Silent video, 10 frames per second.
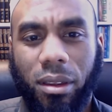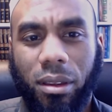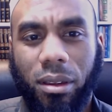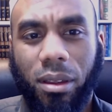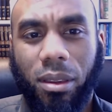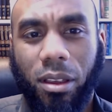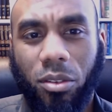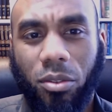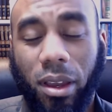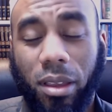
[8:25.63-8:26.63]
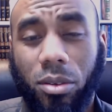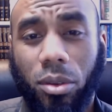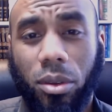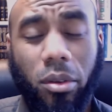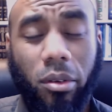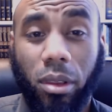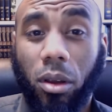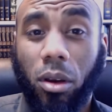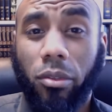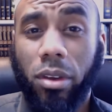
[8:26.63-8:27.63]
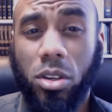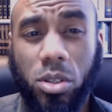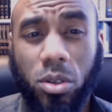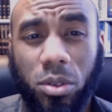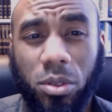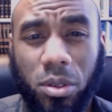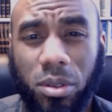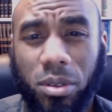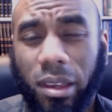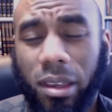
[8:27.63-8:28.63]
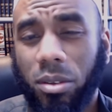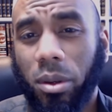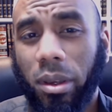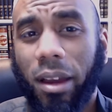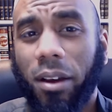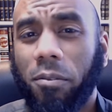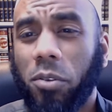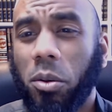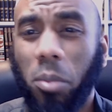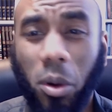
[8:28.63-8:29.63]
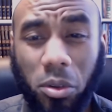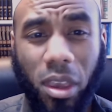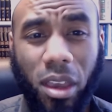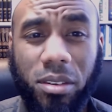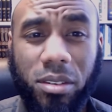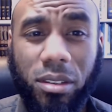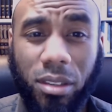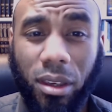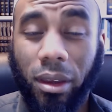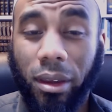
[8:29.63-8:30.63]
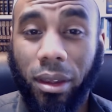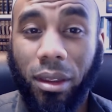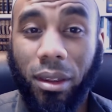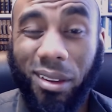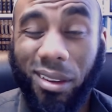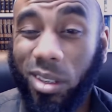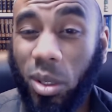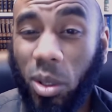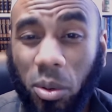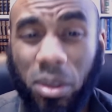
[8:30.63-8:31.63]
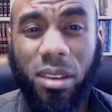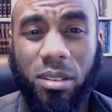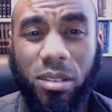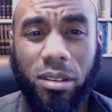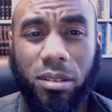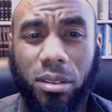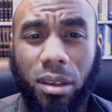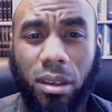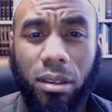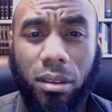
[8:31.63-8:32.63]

Uh, that's fine. So there are a lot of issues to take into account. For most cases, you don't need a solicitor.